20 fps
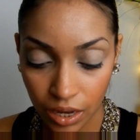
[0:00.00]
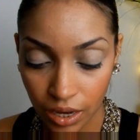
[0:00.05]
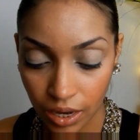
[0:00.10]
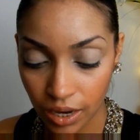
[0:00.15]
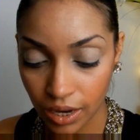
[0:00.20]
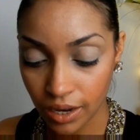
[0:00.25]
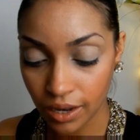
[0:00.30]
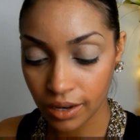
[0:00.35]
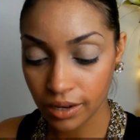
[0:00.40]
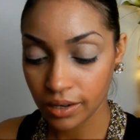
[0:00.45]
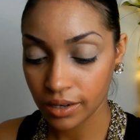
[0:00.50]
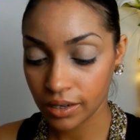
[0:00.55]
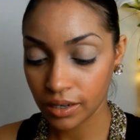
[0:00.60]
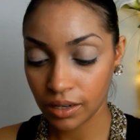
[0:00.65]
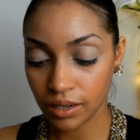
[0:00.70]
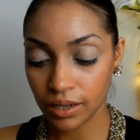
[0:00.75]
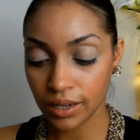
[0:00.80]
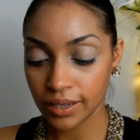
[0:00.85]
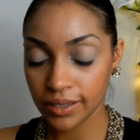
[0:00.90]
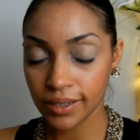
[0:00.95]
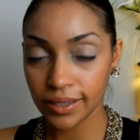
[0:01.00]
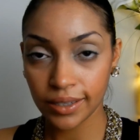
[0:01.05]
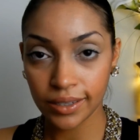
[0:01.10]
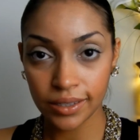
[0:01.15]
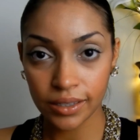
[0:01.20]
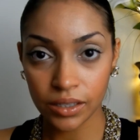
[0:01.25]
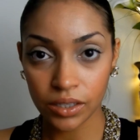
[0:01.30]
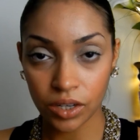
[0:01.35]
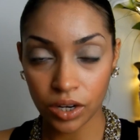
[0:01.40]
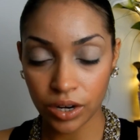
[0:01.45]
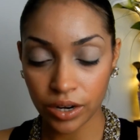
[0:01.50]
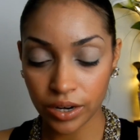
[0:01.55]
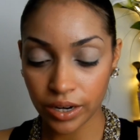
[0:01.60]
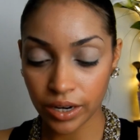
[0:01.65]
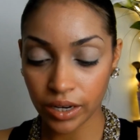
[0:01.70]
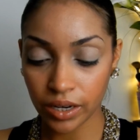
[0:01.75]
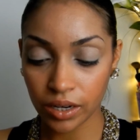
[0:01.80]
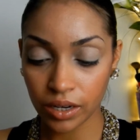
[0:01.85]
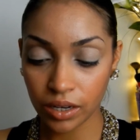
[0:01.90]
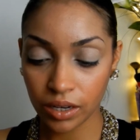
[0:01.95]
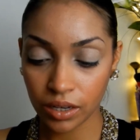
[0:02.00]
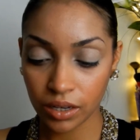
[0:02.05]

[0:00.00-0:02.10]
And let's get started.